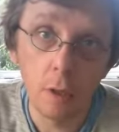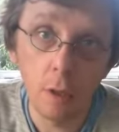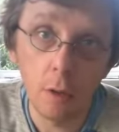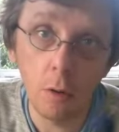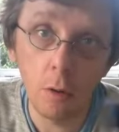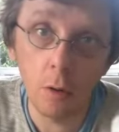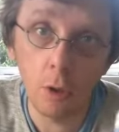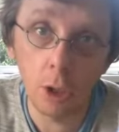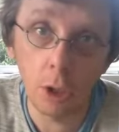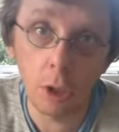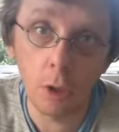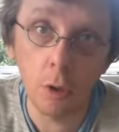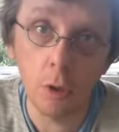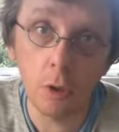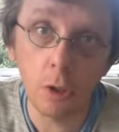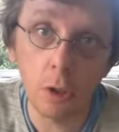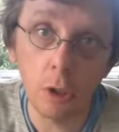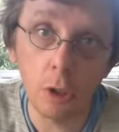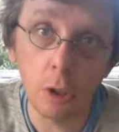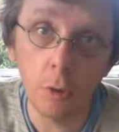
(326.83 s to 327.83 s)
all the
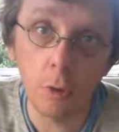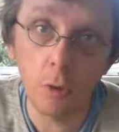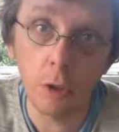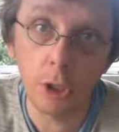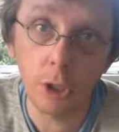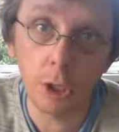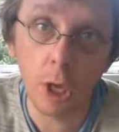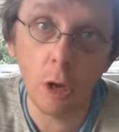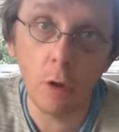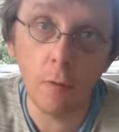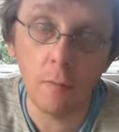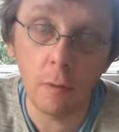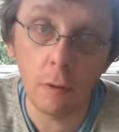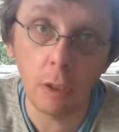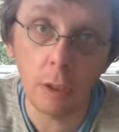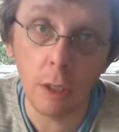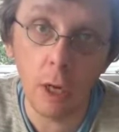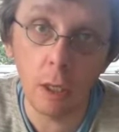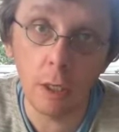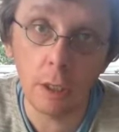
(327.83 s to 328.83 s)
sauces and all the Scoville
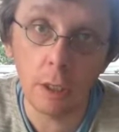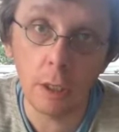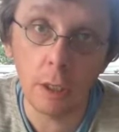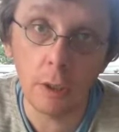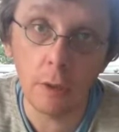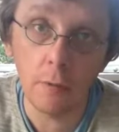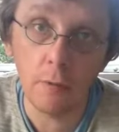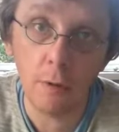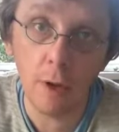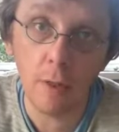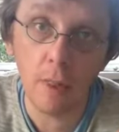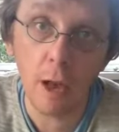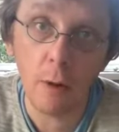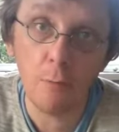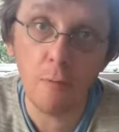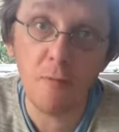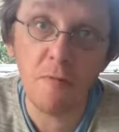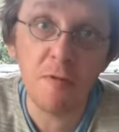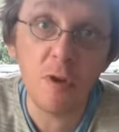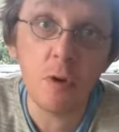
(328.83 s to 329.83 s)
sites and stuff like that and
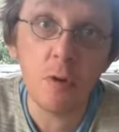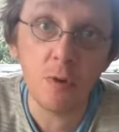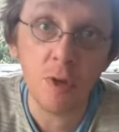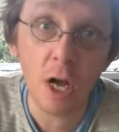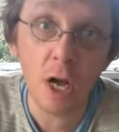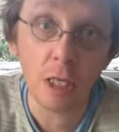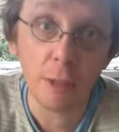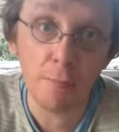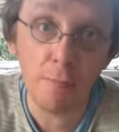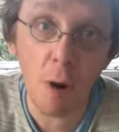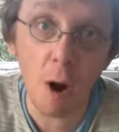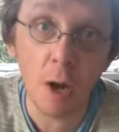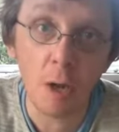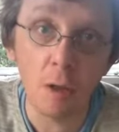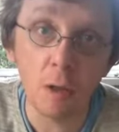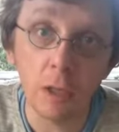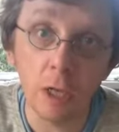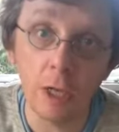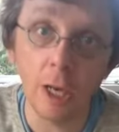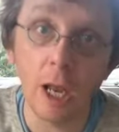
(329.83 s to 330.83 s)
reviewed that as
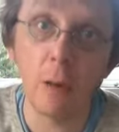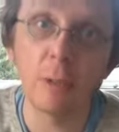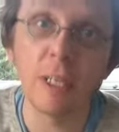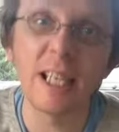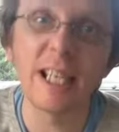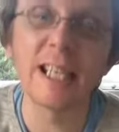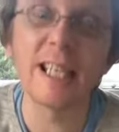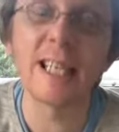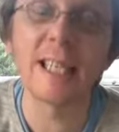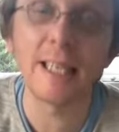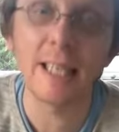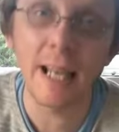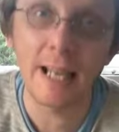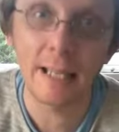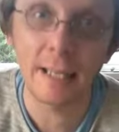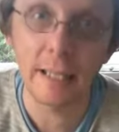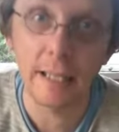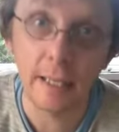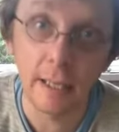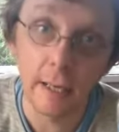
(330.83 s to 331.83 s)
mild and I was
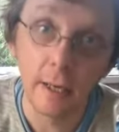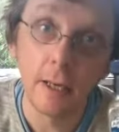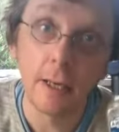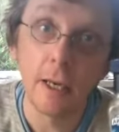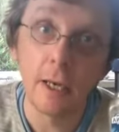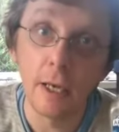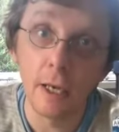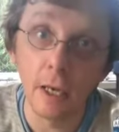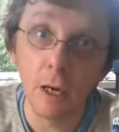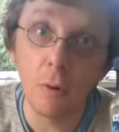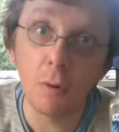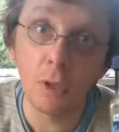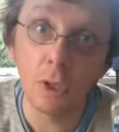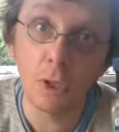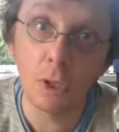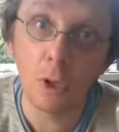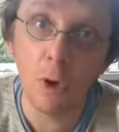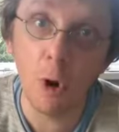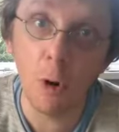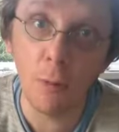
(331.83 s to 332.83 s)
incensed. and I wanted
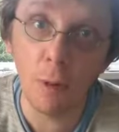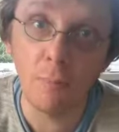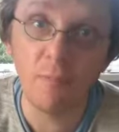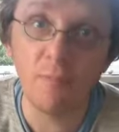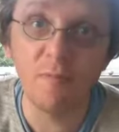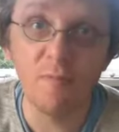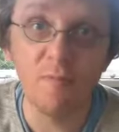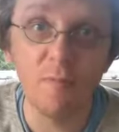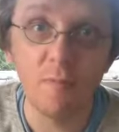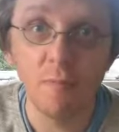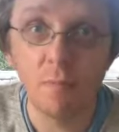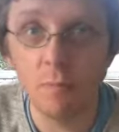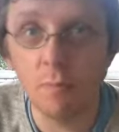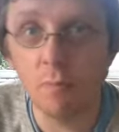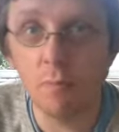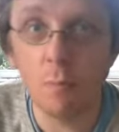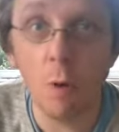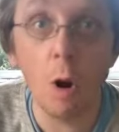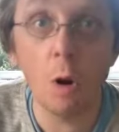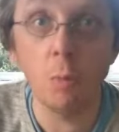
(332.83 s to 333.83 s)
to call him
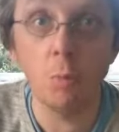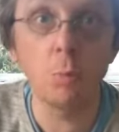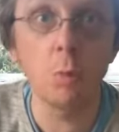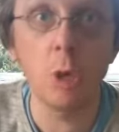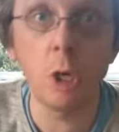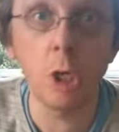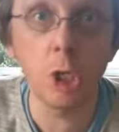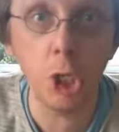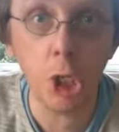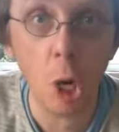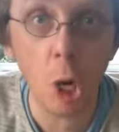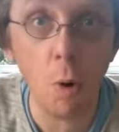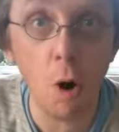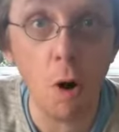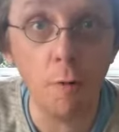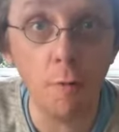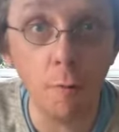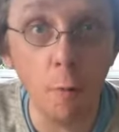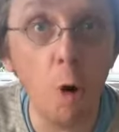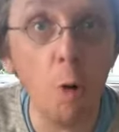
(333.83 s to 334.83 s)
a, a show
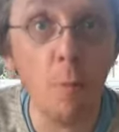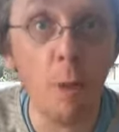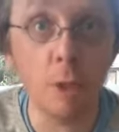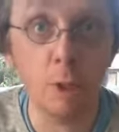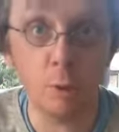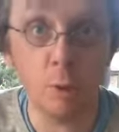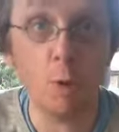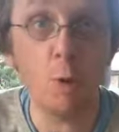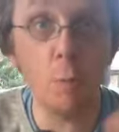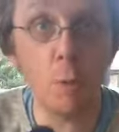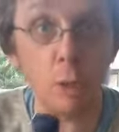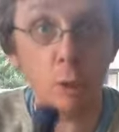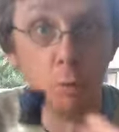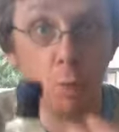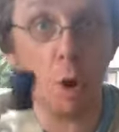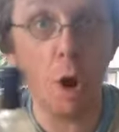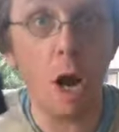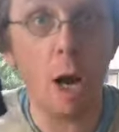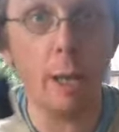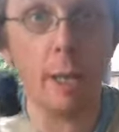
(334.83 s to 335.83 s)
off, almost almost
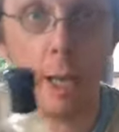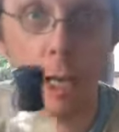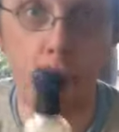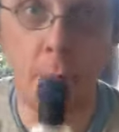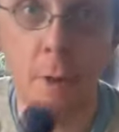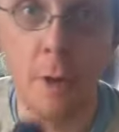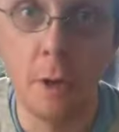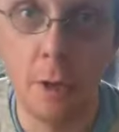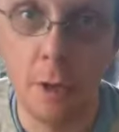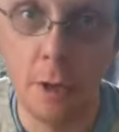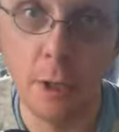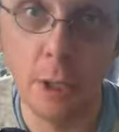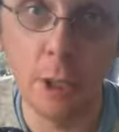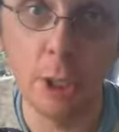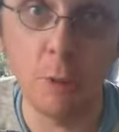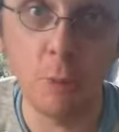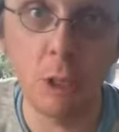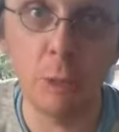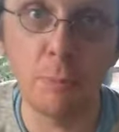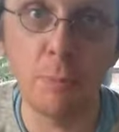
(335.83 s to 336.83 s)
what I am
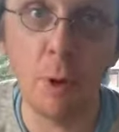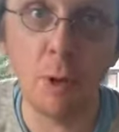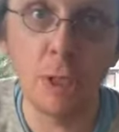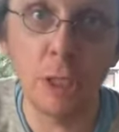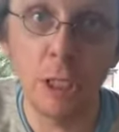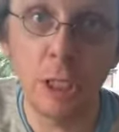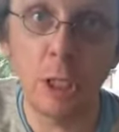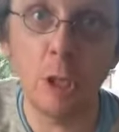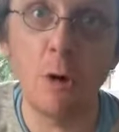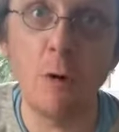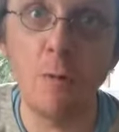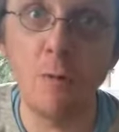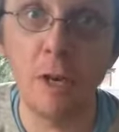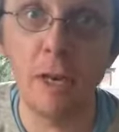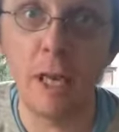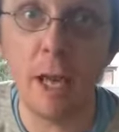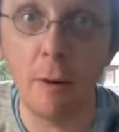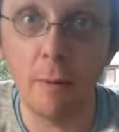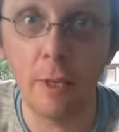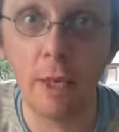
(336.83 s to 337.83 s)
to responding to your
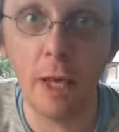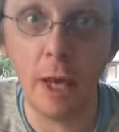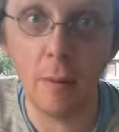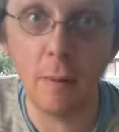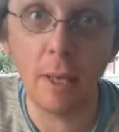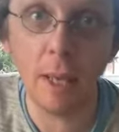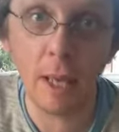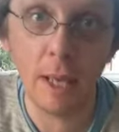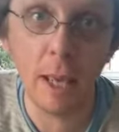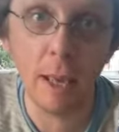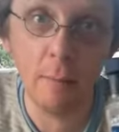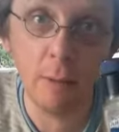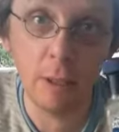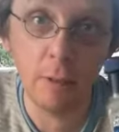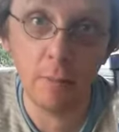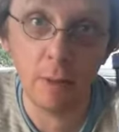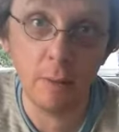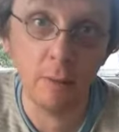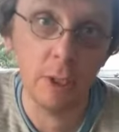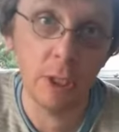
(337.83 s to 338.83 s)
video. You know, he, was
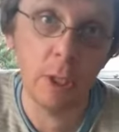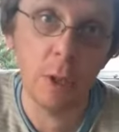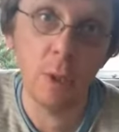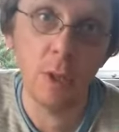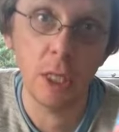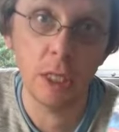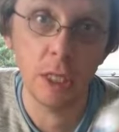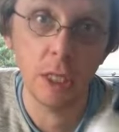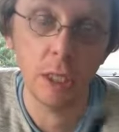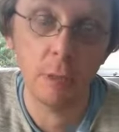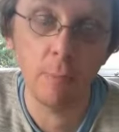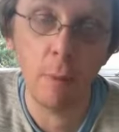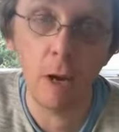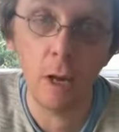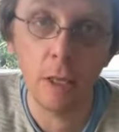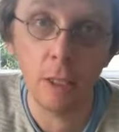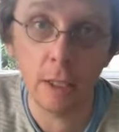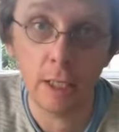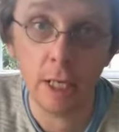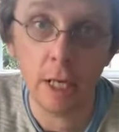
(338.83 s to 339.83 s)
he was doing this as
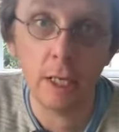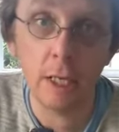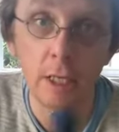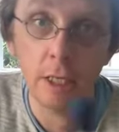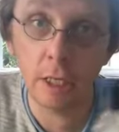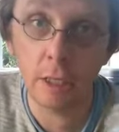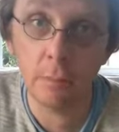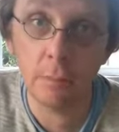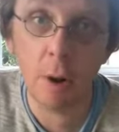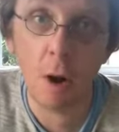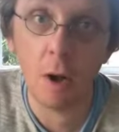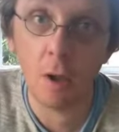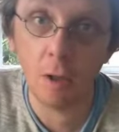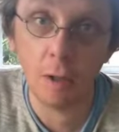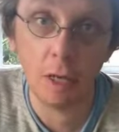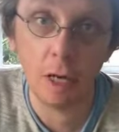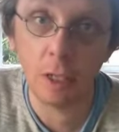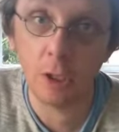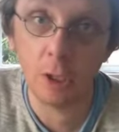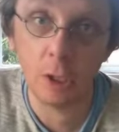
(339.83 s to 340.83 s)
saying this as
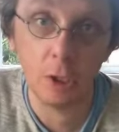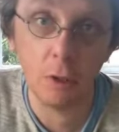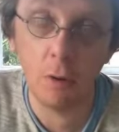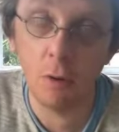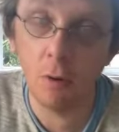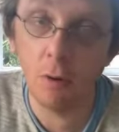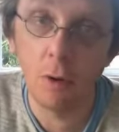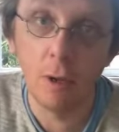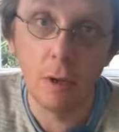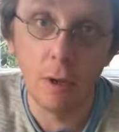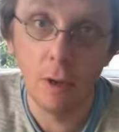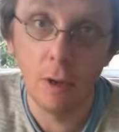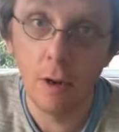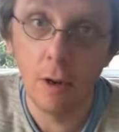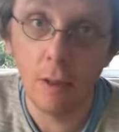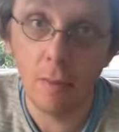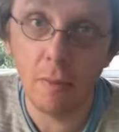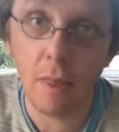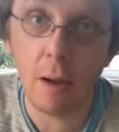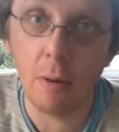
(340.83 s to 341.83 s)
mild and I just thought
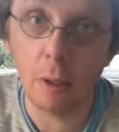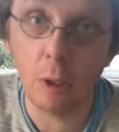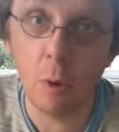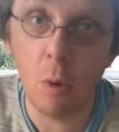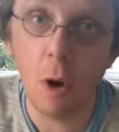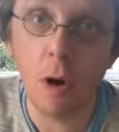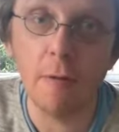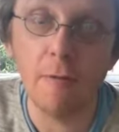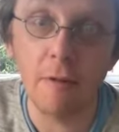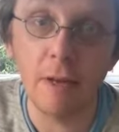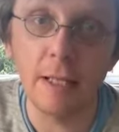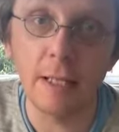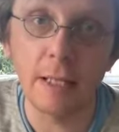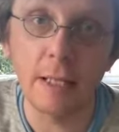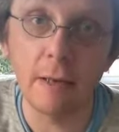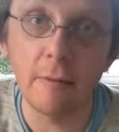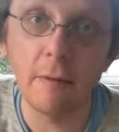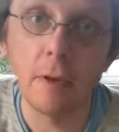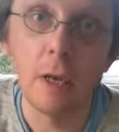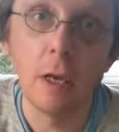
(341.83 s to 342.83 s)
that was quite
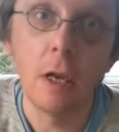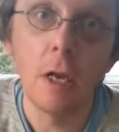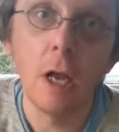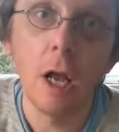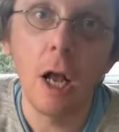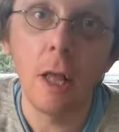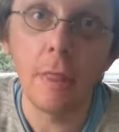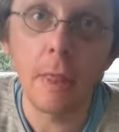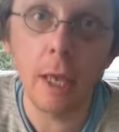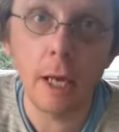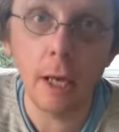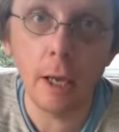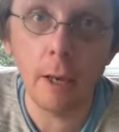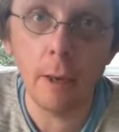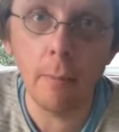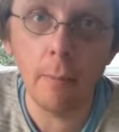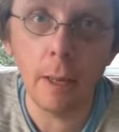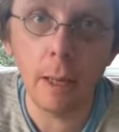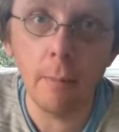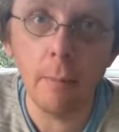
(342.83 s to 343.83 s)
offensive. And then
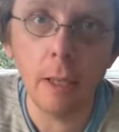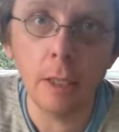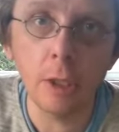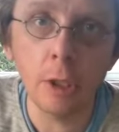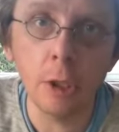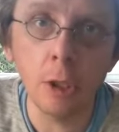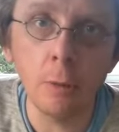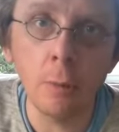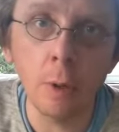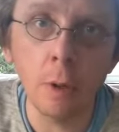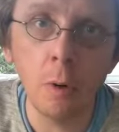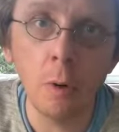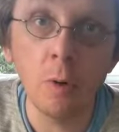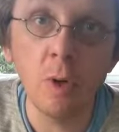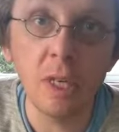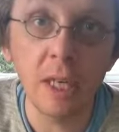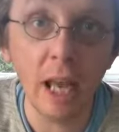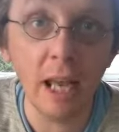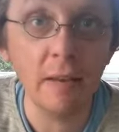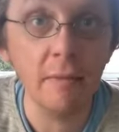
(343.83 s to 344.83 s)
um, it mentioned someone
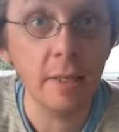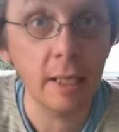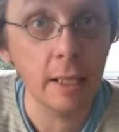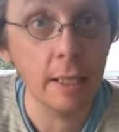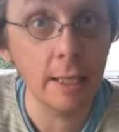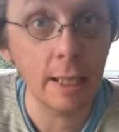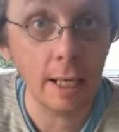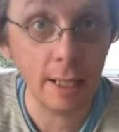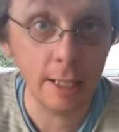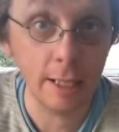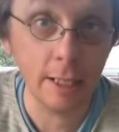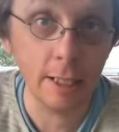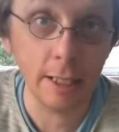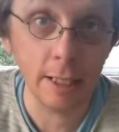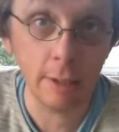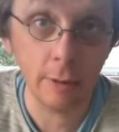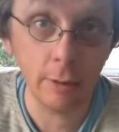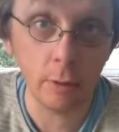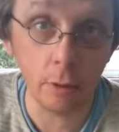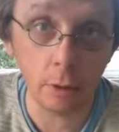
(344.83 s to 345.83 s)
called Dave's Insanity
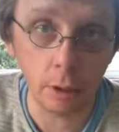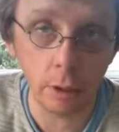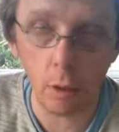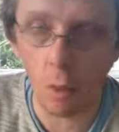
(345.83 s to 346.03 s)
Sauce.